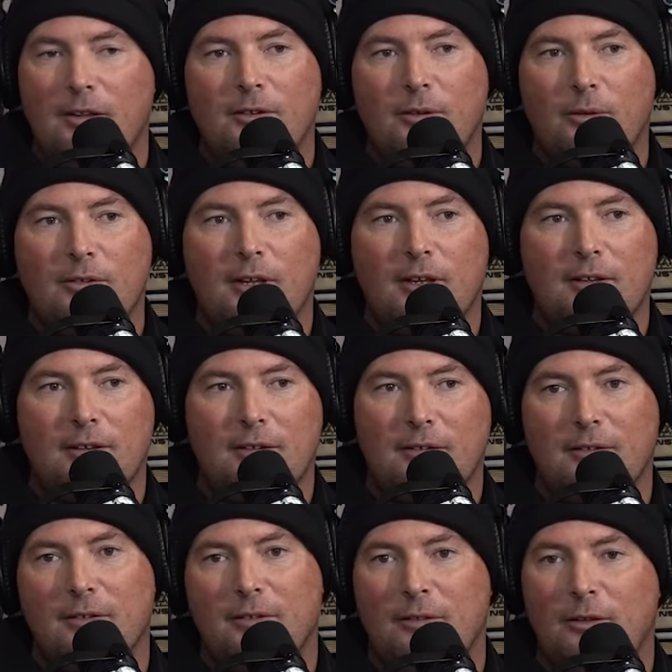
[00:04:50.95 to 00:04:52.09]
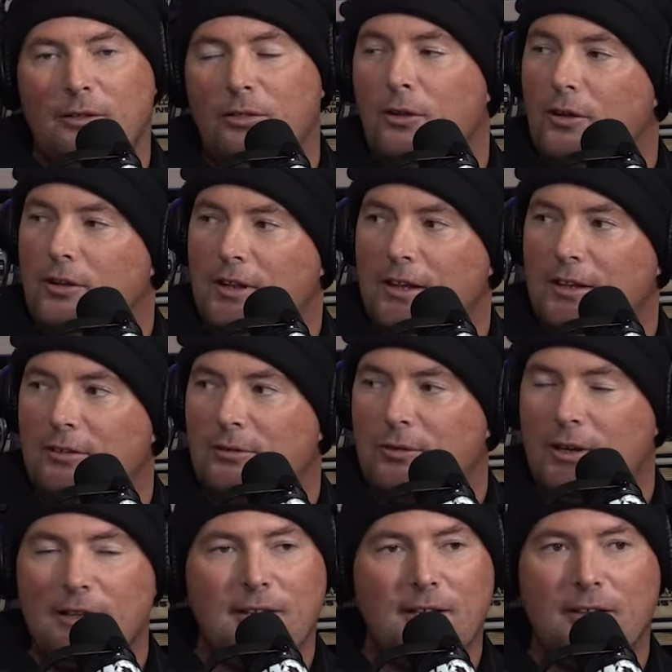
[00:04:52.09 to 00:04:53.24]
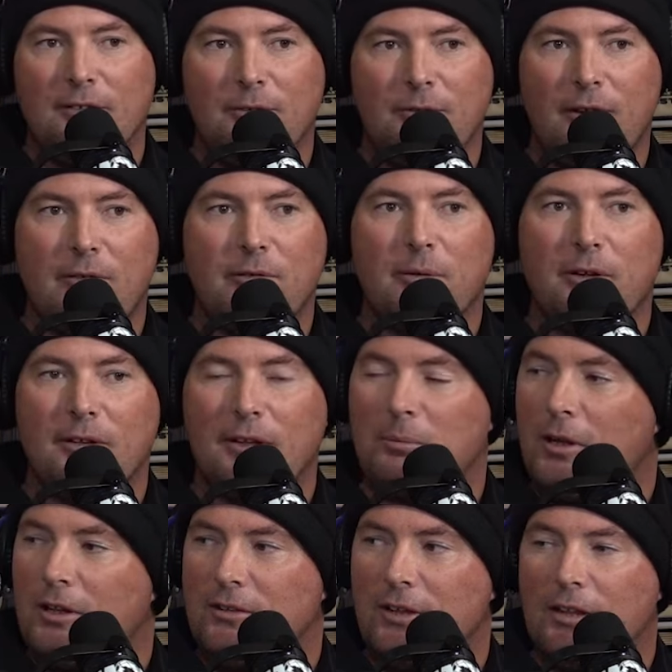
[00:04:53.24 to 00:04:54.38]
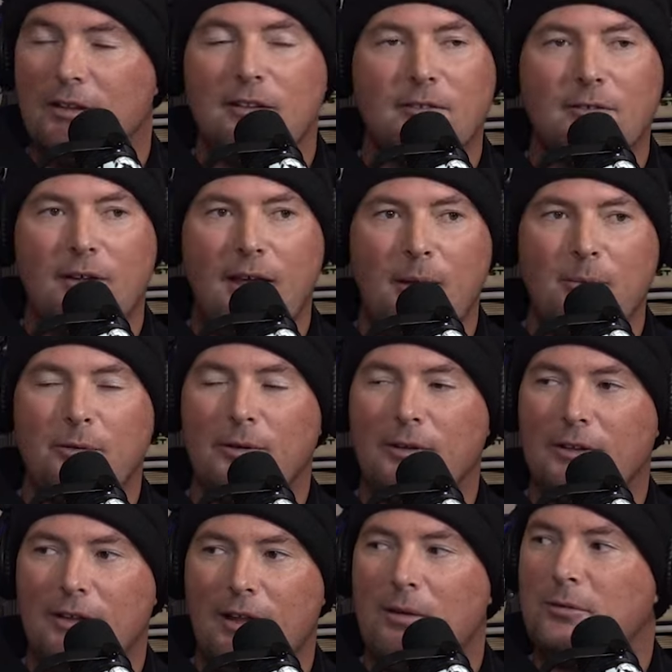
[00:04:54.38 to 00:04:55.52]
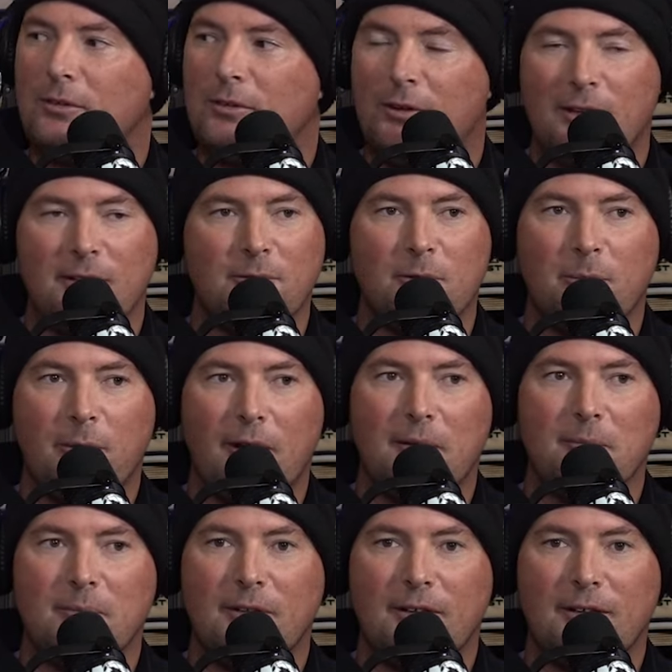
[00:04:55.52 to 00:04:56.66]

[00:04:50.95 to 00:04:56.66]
So it's like the 13's friendly for everyone. Like my son absolutely loves the 13-foot pipe.